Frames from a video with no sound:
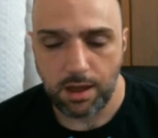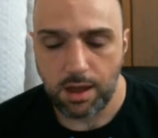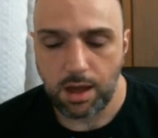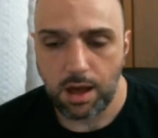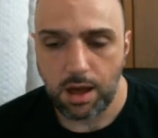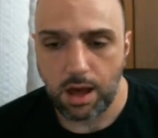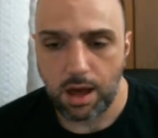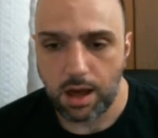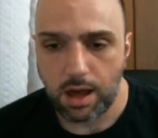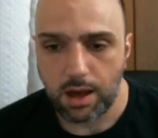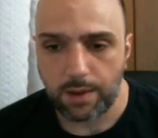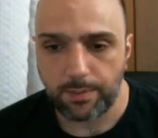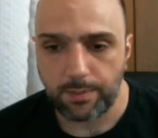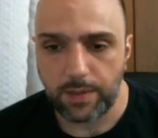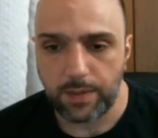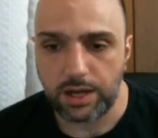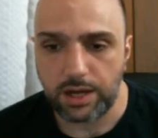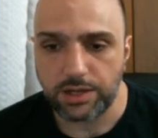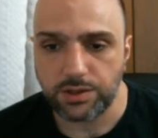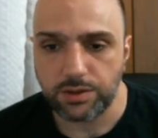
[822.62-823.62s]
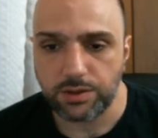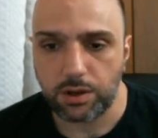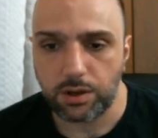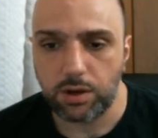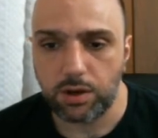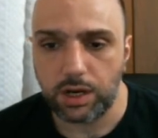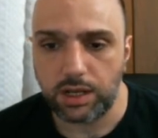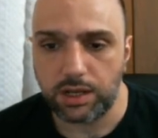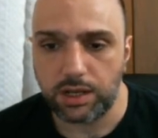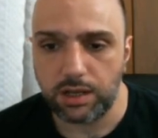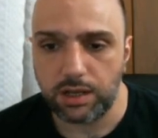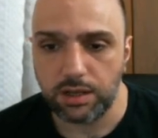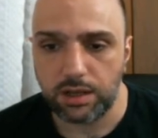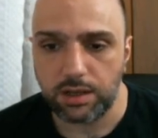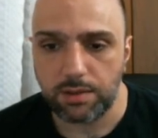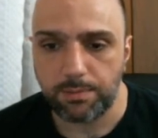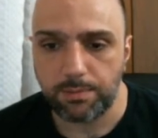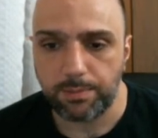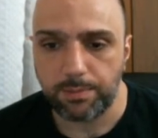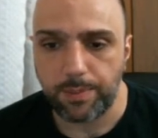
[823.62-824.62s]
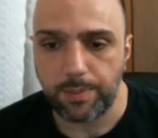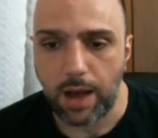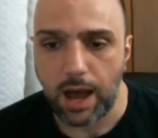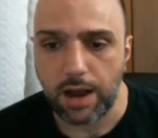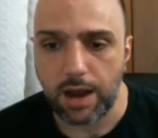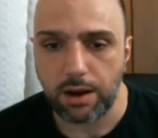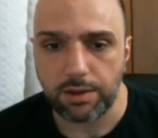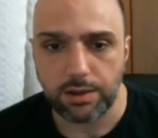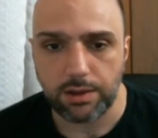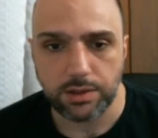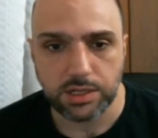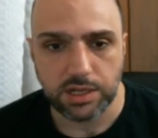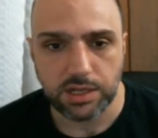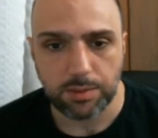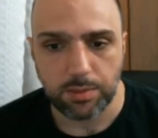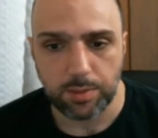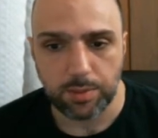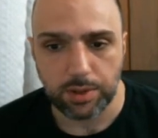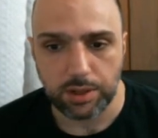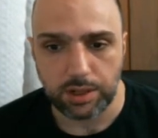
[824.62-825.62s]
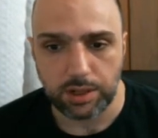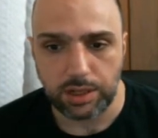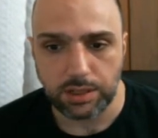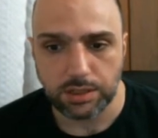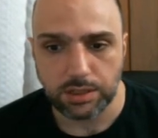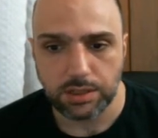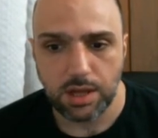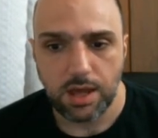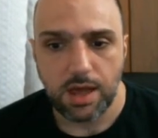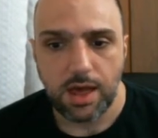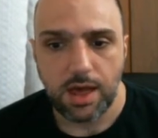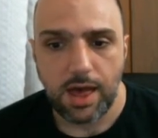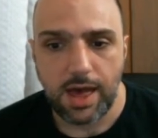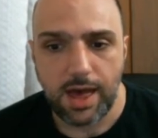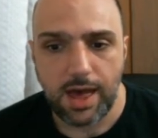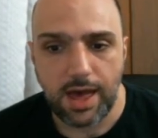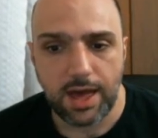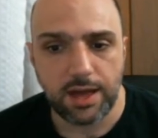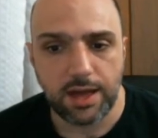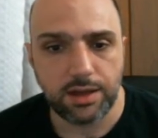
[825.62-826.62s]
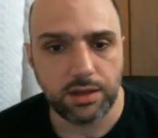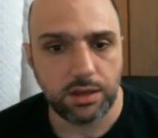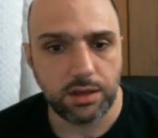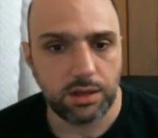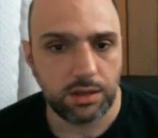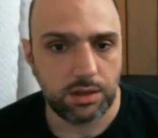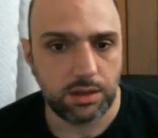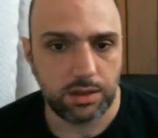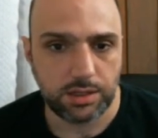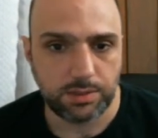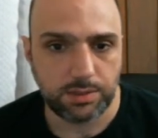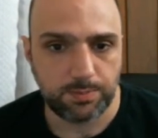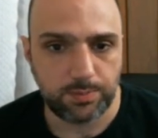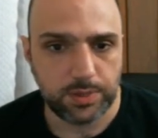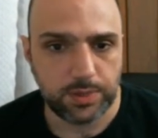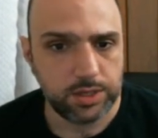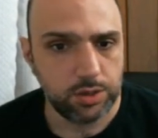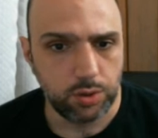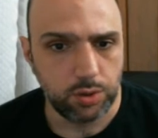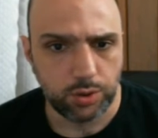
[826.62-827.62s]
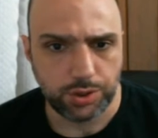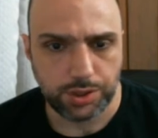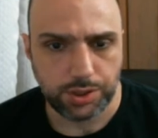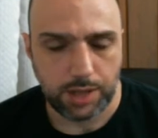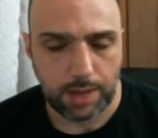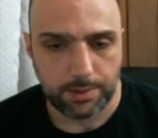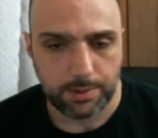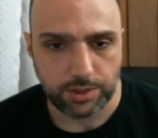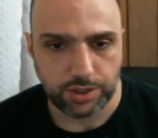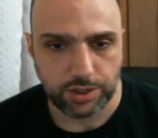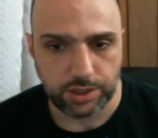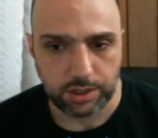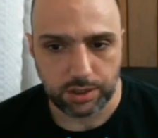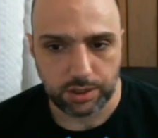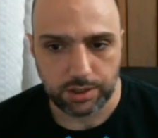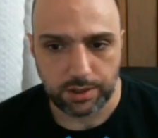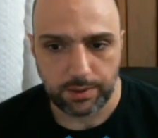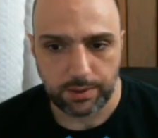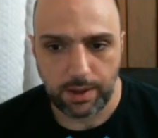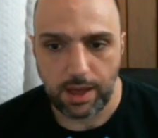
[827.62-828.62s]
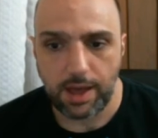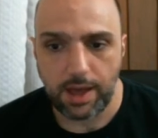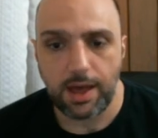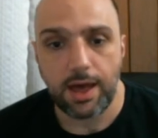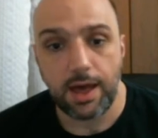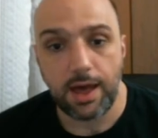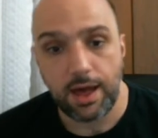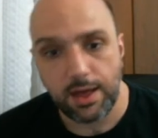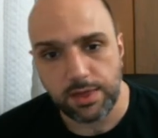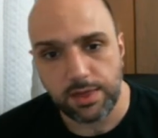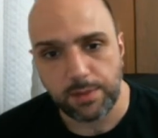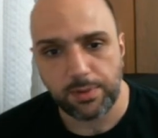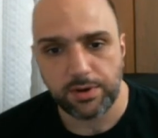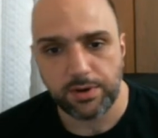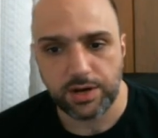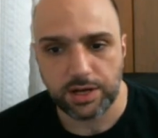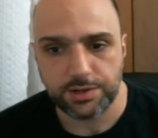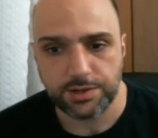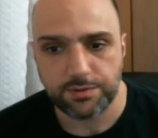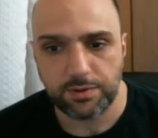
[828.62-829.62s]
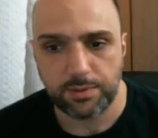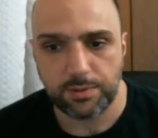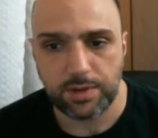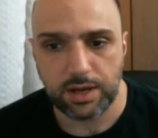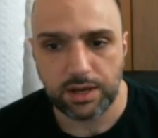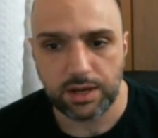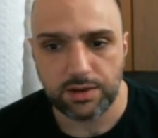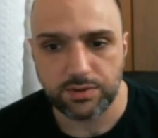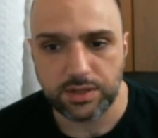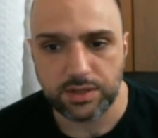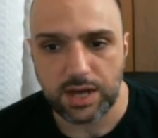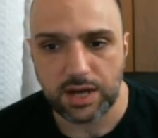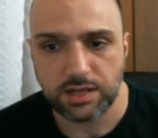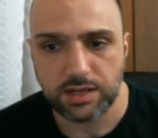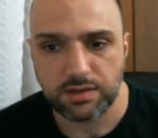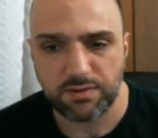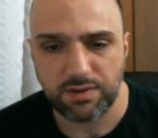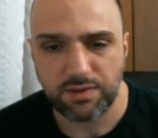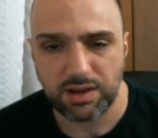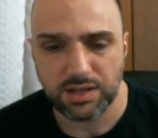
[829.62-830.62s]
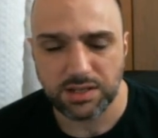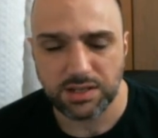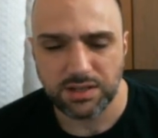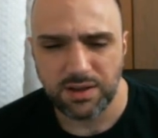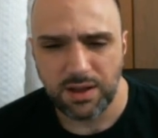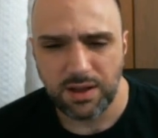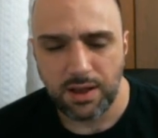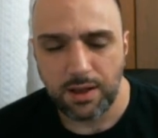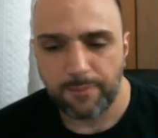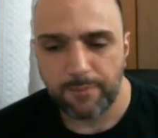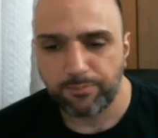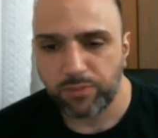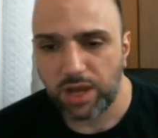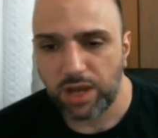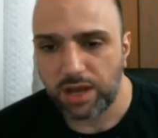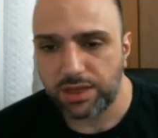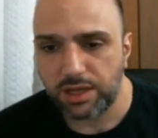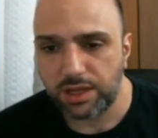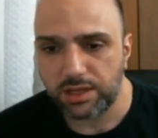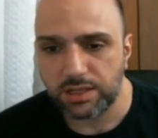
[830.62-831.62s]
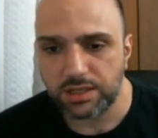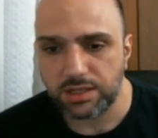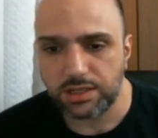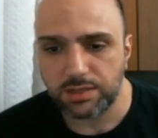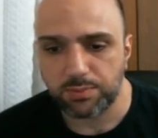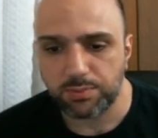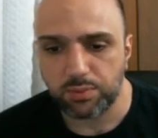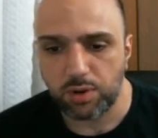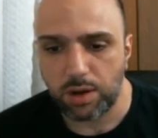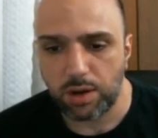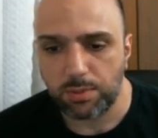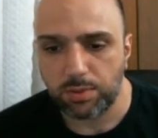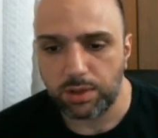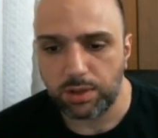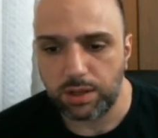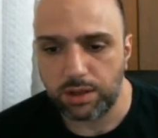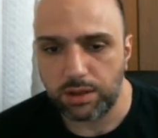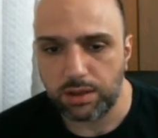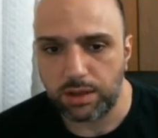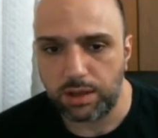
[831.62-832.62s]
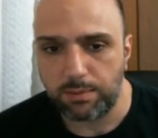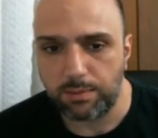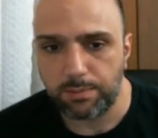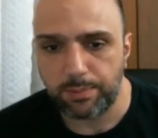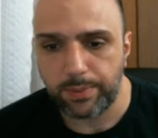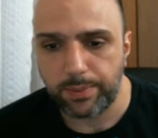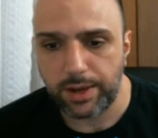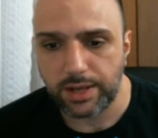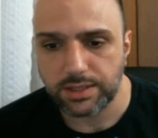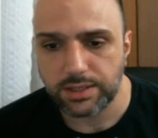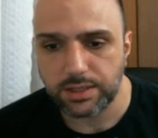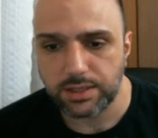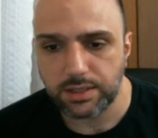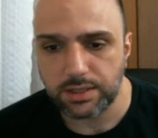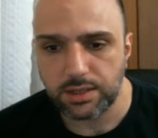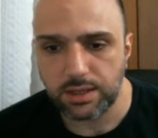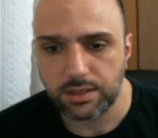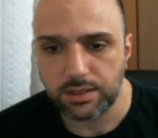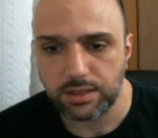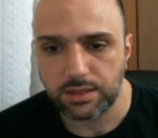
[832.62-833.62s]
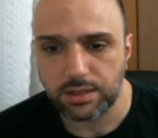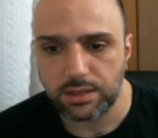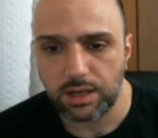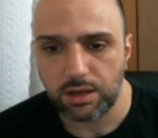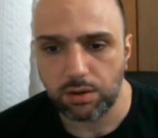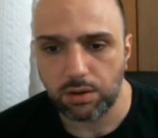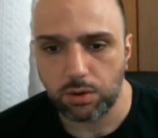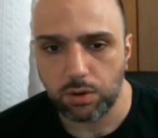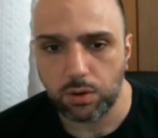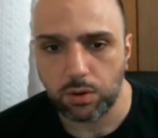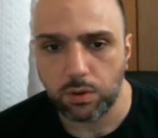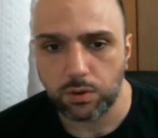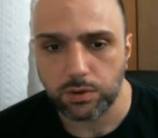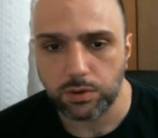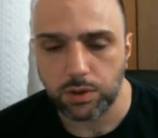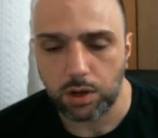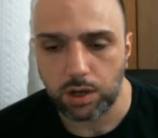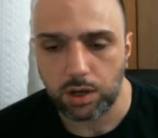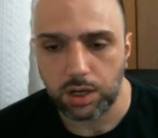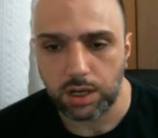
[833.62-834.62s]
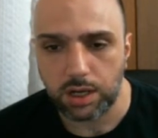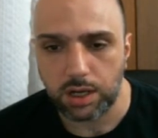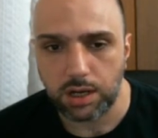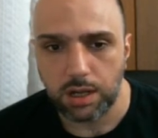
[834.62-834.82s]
And he's already healing them higher than some abilities. And this huge damage shield. And the protection from negative status effects. I think this is probably the best single target